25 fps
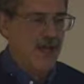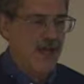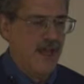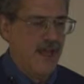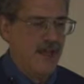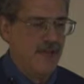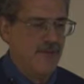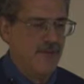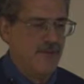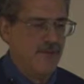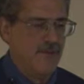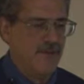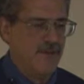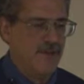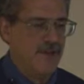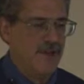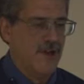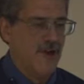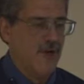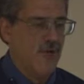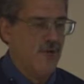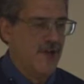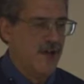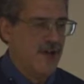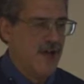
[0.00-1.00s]
And
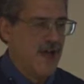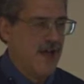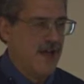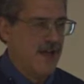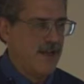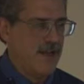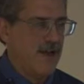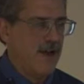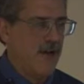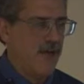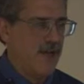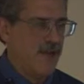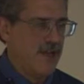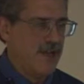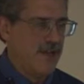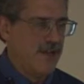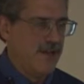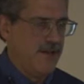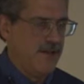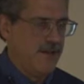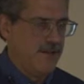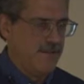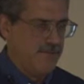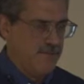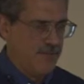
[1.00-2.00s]
we're not
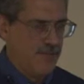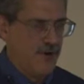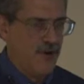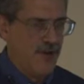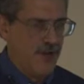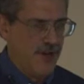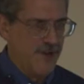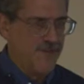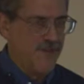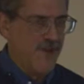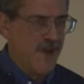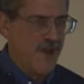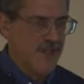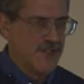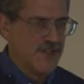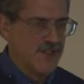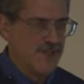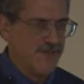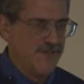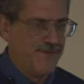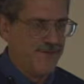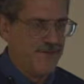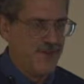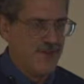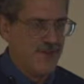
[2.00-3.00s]
only burning fossil
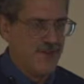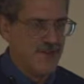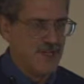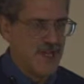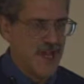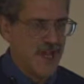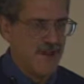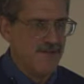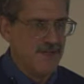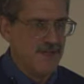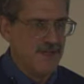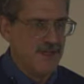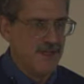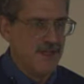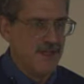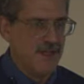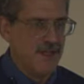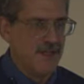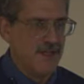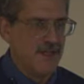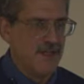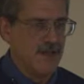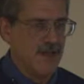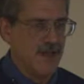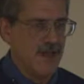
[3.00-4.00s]
fuels,
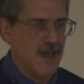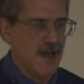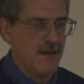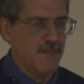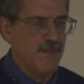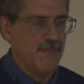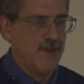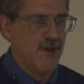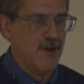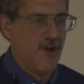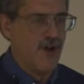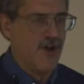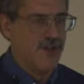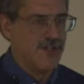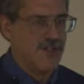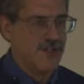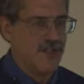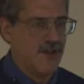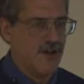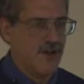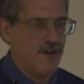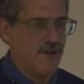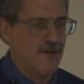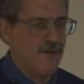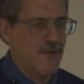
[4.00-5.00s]
obviously, but
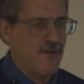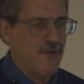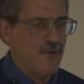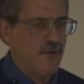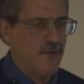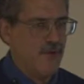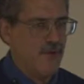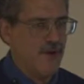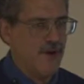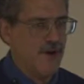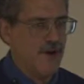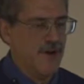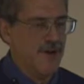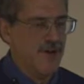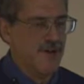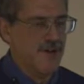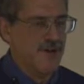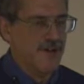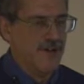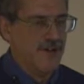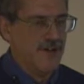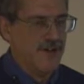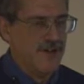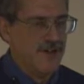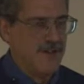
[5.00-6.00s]
also we're
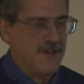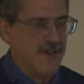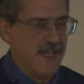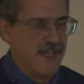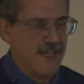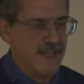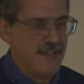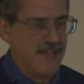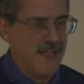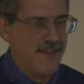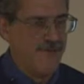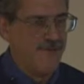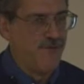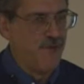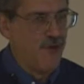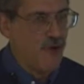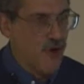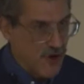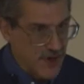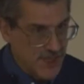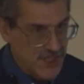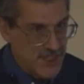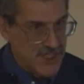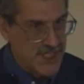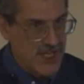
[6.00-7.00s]
like
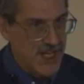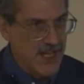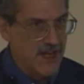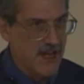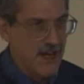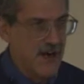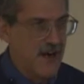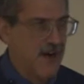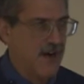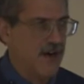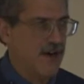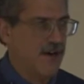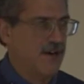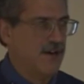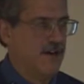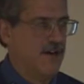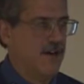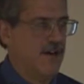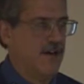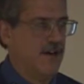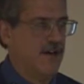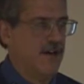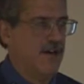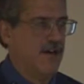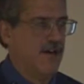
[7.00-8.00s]
deforesting
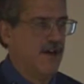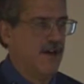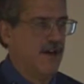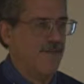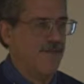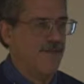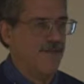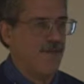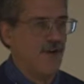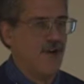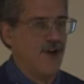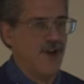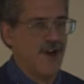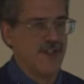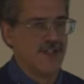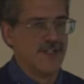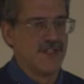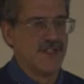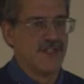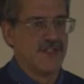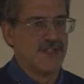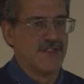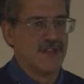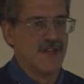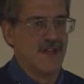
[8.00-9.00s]
our
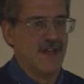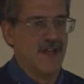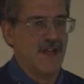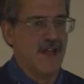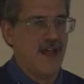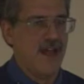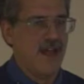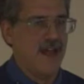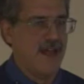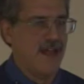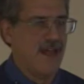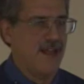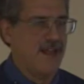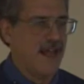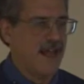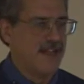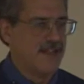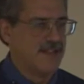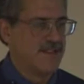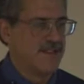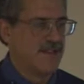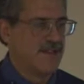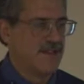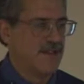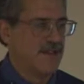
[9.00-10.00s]
forests, and
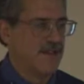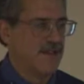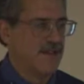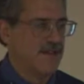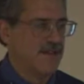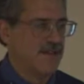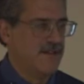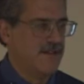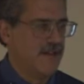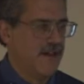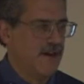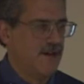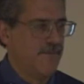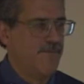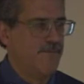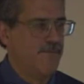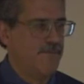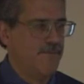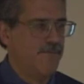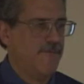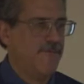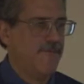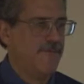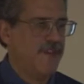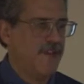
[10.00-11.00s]
that's they're
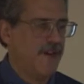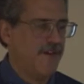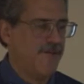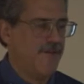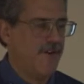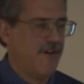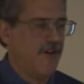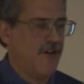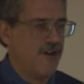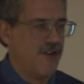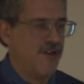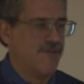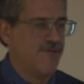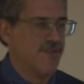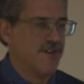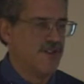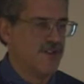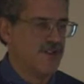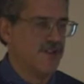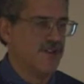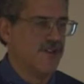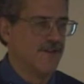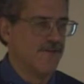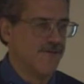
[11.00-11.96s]
very efficient.